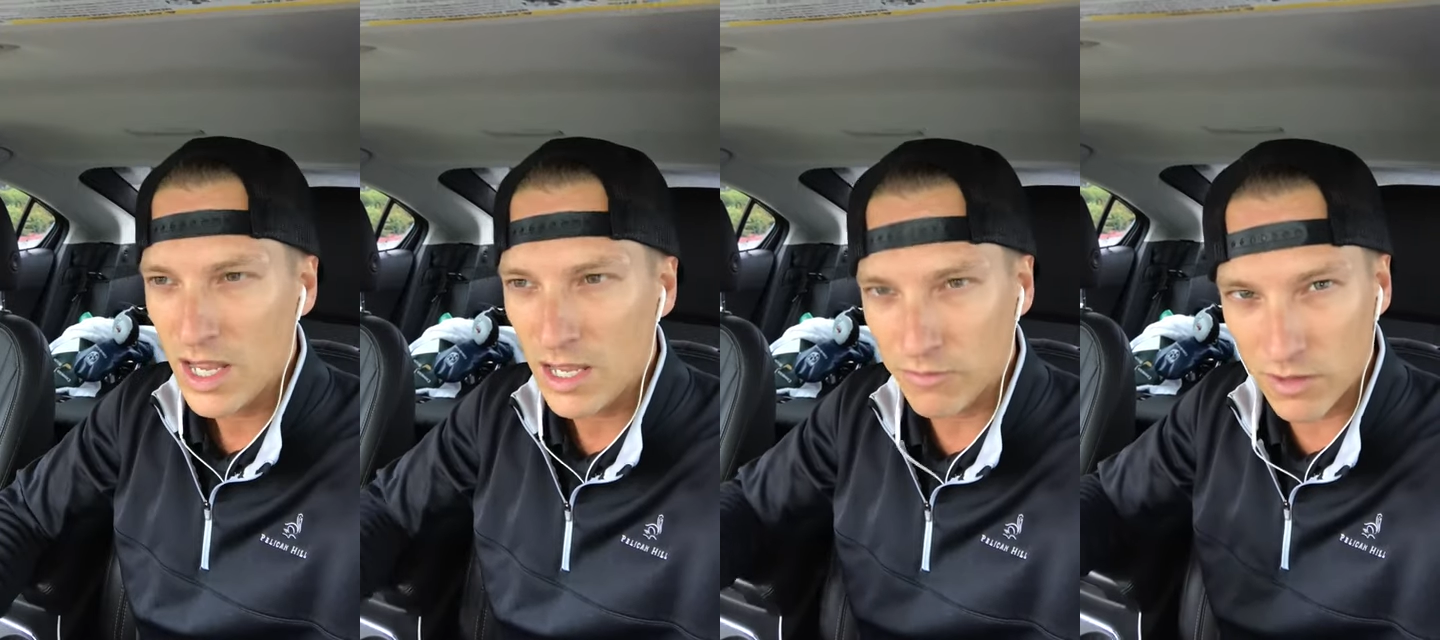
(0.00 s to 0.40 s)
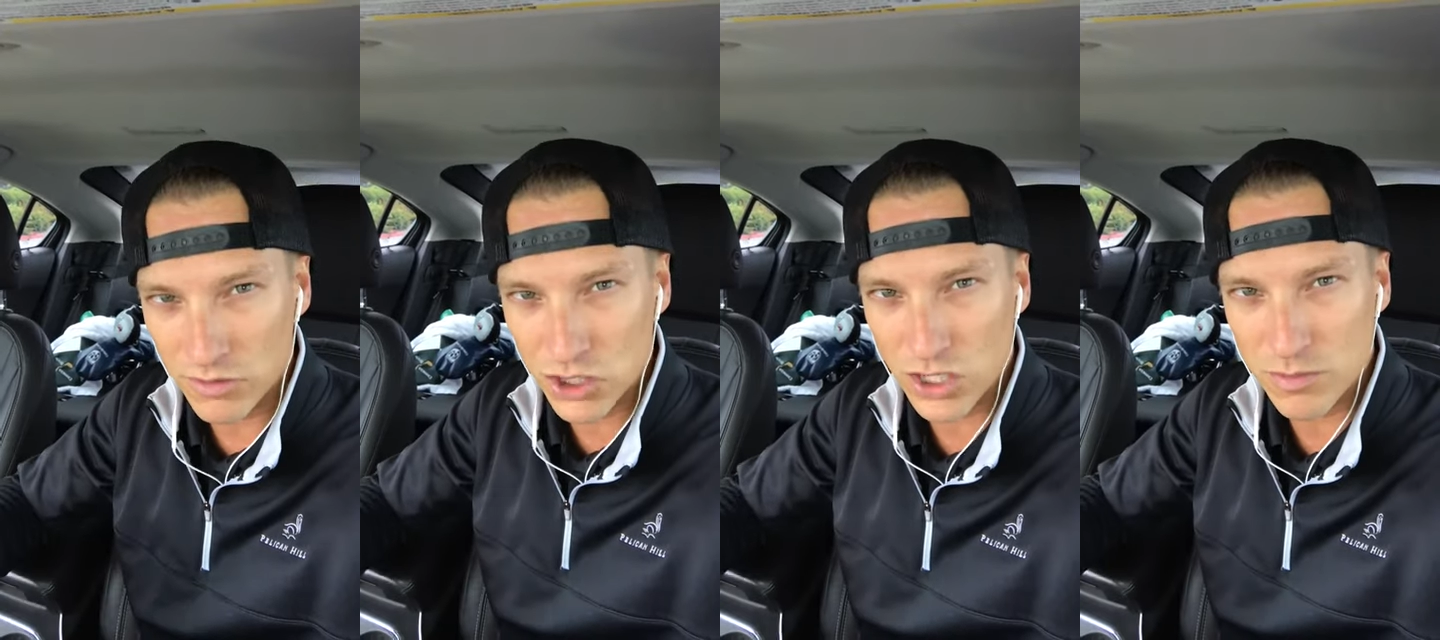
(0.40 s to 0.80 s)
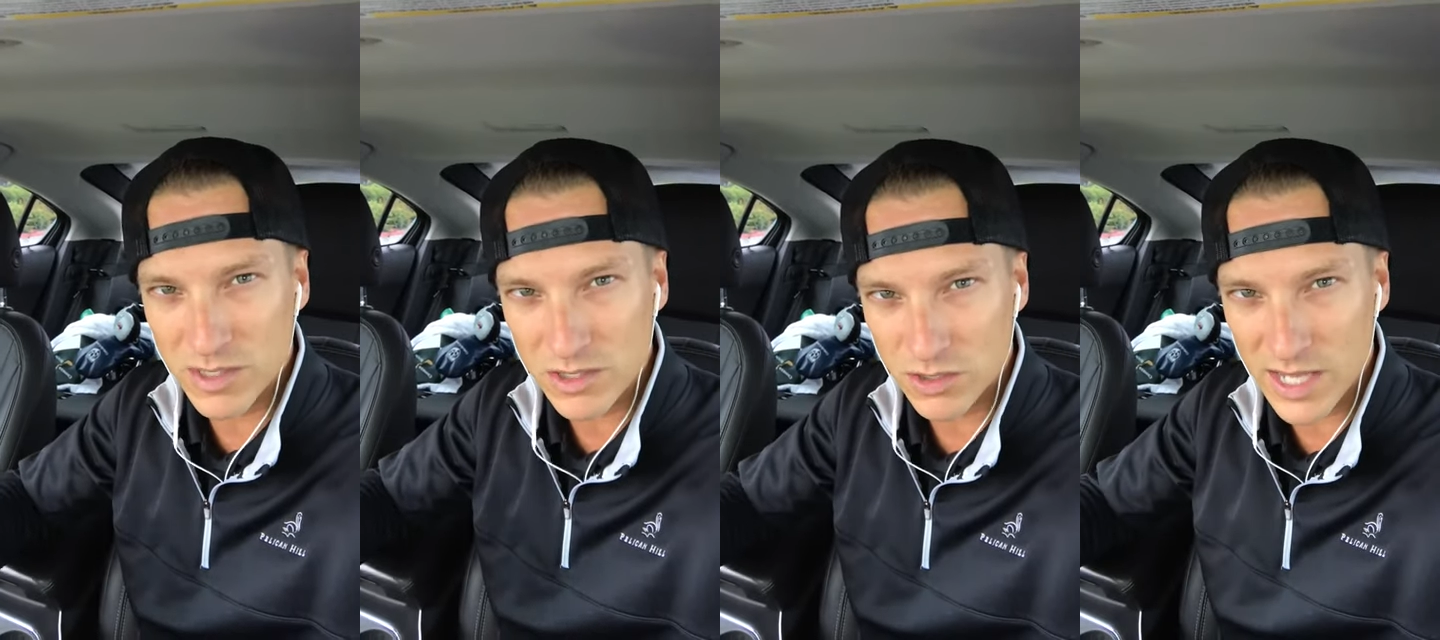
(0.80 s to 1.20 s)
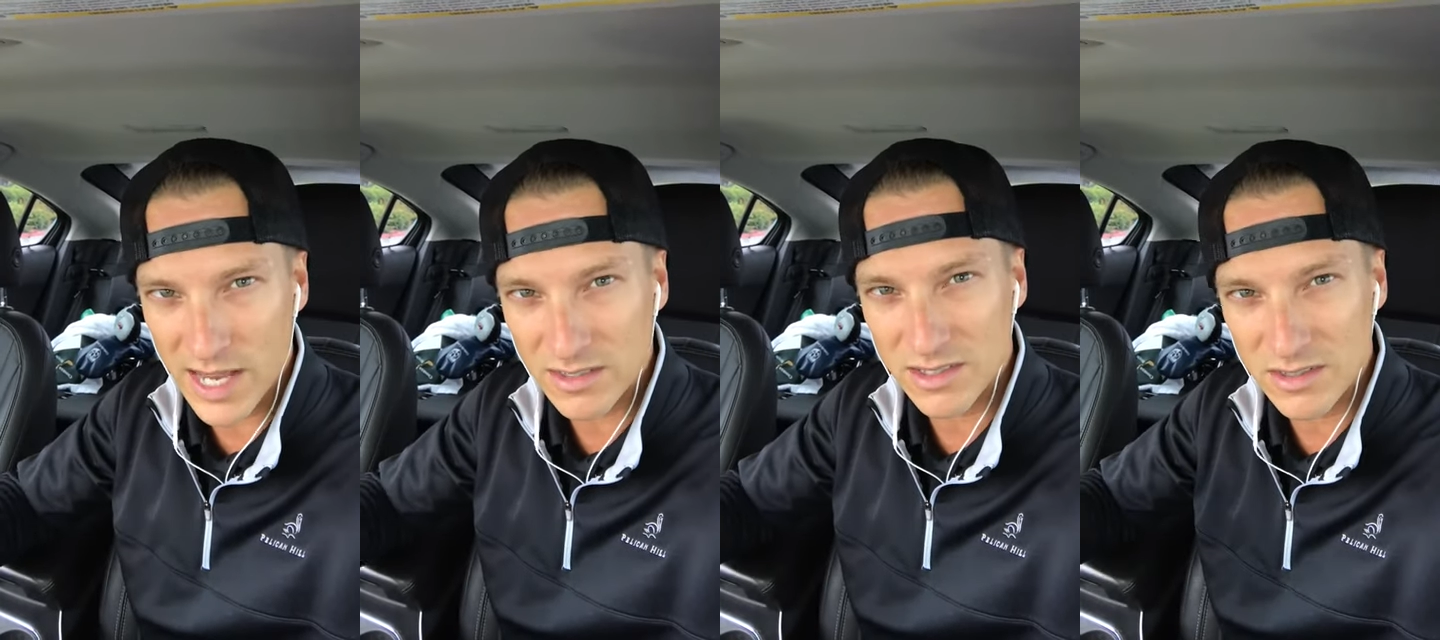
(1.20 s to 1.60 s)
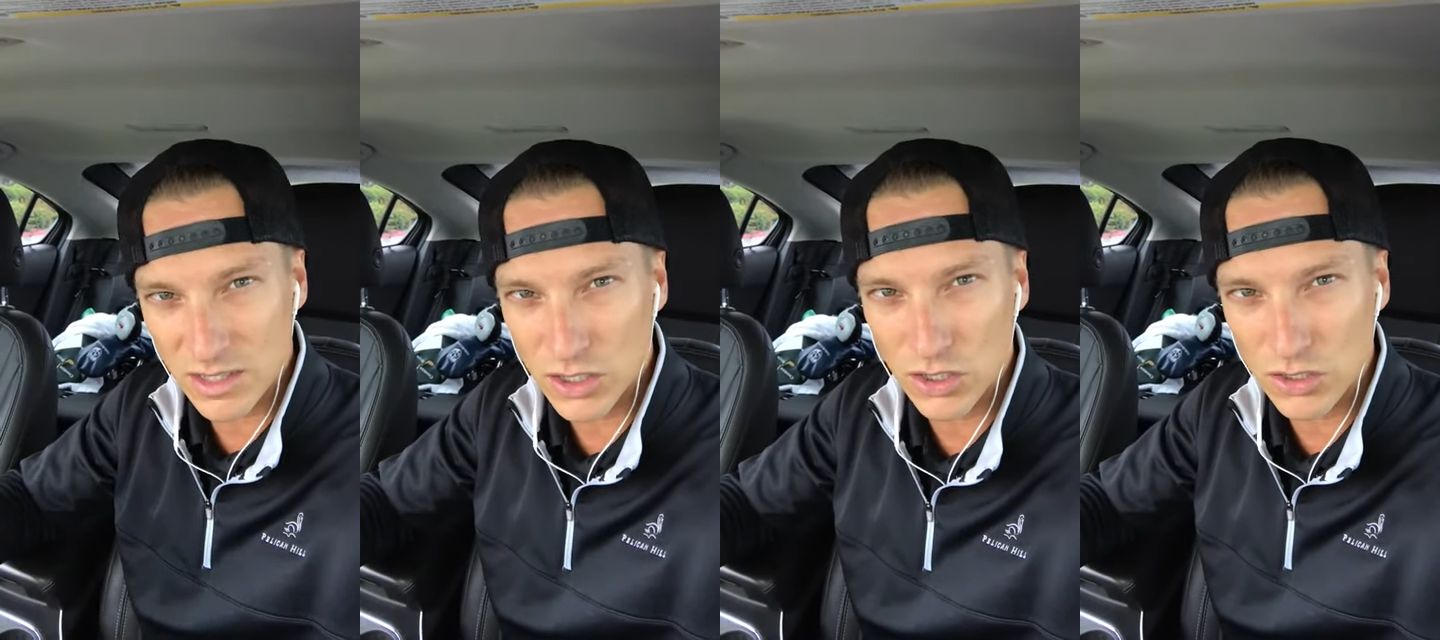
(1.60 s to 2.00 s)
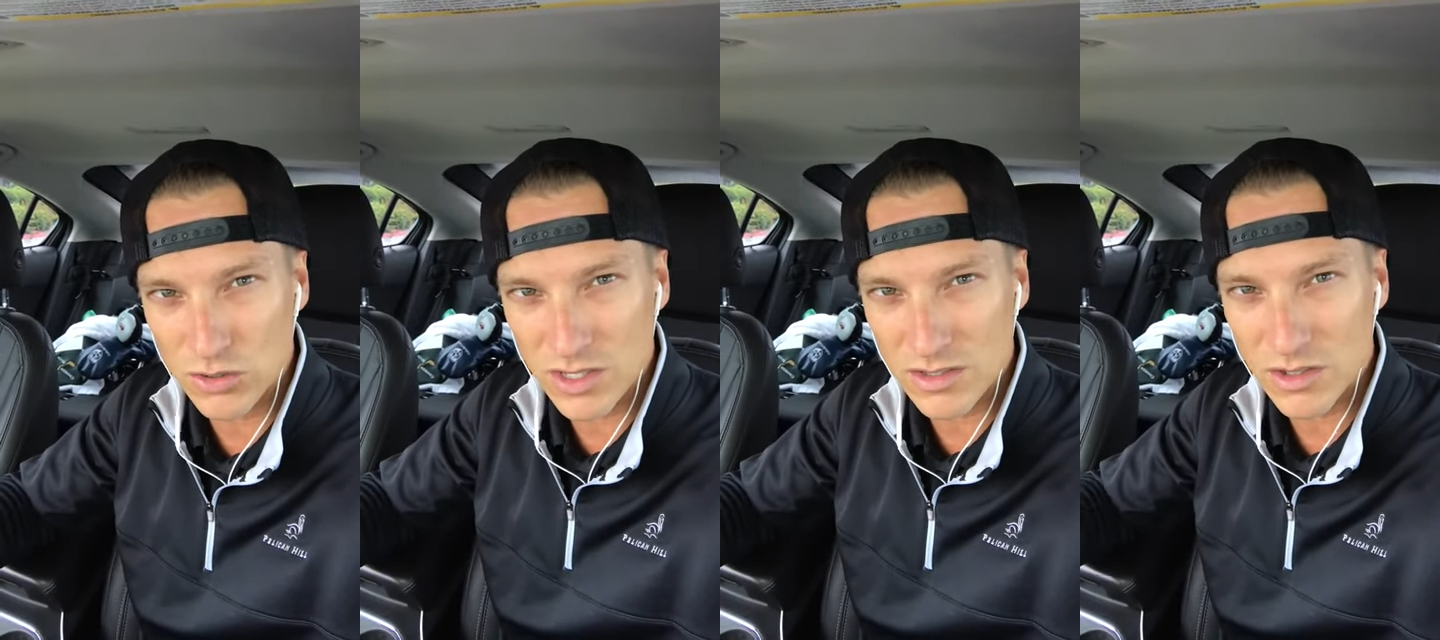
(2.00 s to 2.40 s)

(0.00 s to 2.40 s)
If you have judgments or tax liens, the good news is,